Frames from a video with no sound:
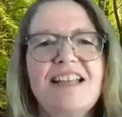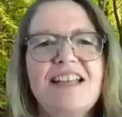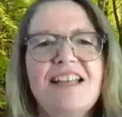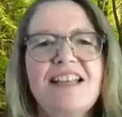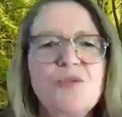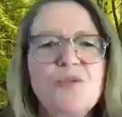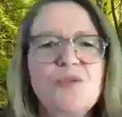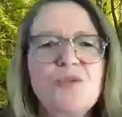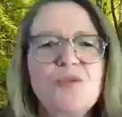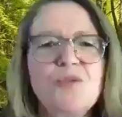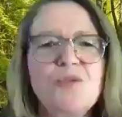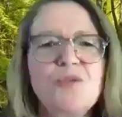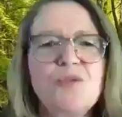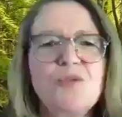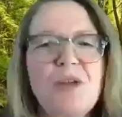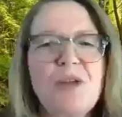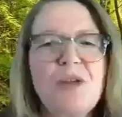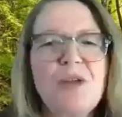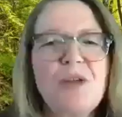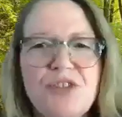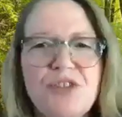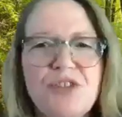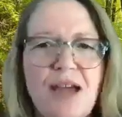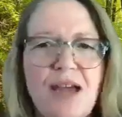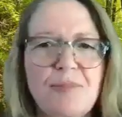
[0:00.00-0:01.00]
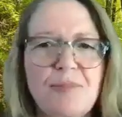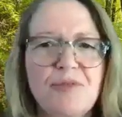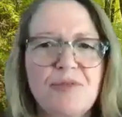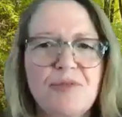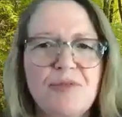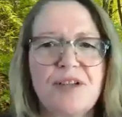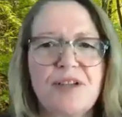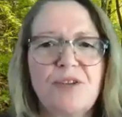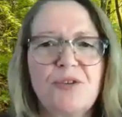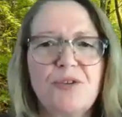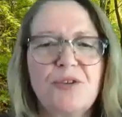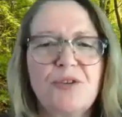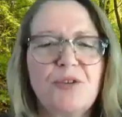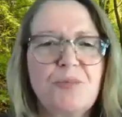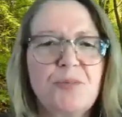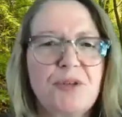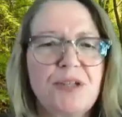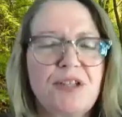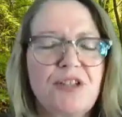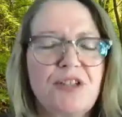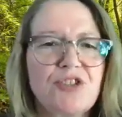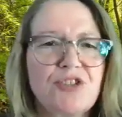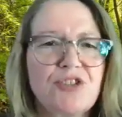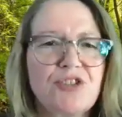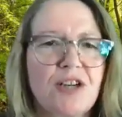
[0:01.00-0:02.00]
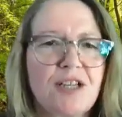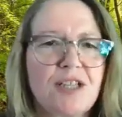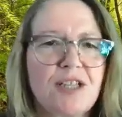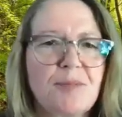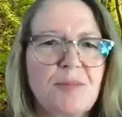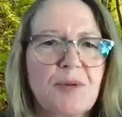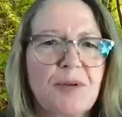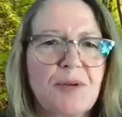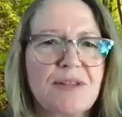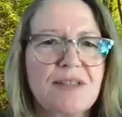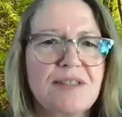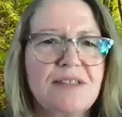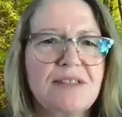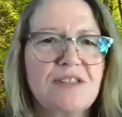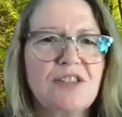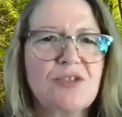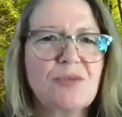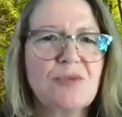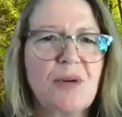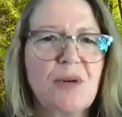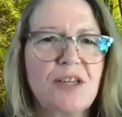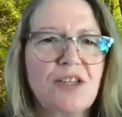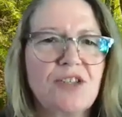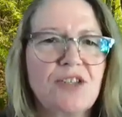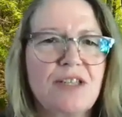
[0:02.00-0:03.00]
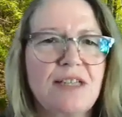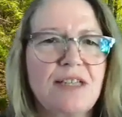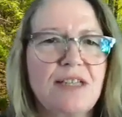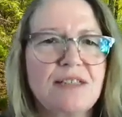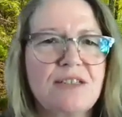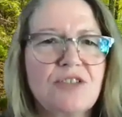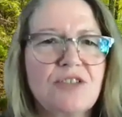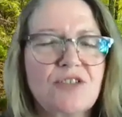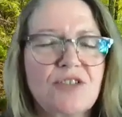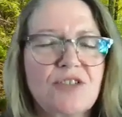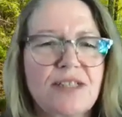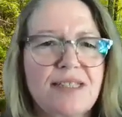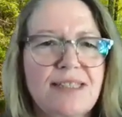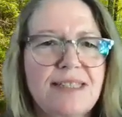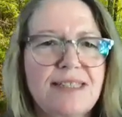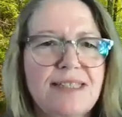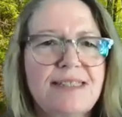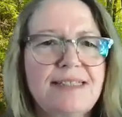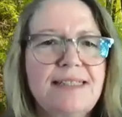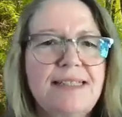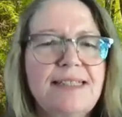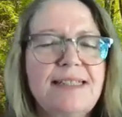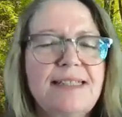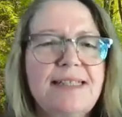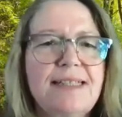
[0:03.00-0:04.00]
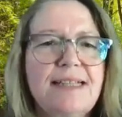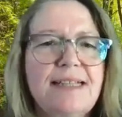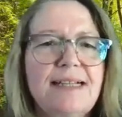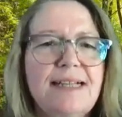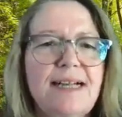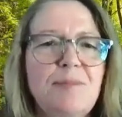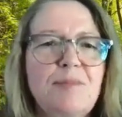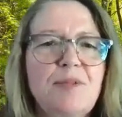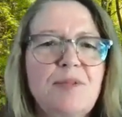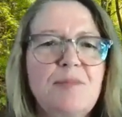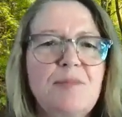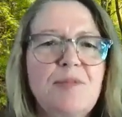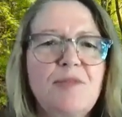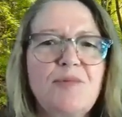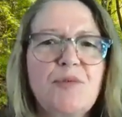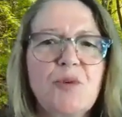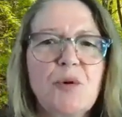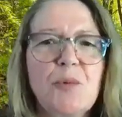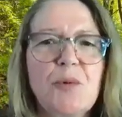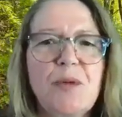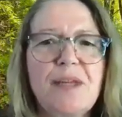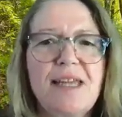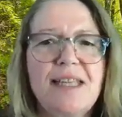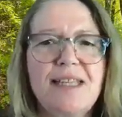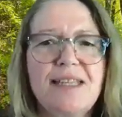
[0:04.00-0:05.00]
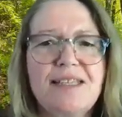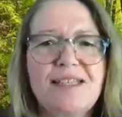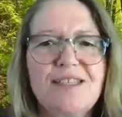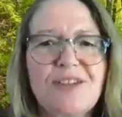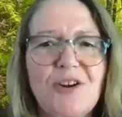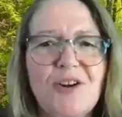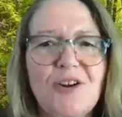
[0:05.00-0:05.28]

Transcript: had a brief chat before. I know you're pretty shocked about the situation in Australia. But before we get into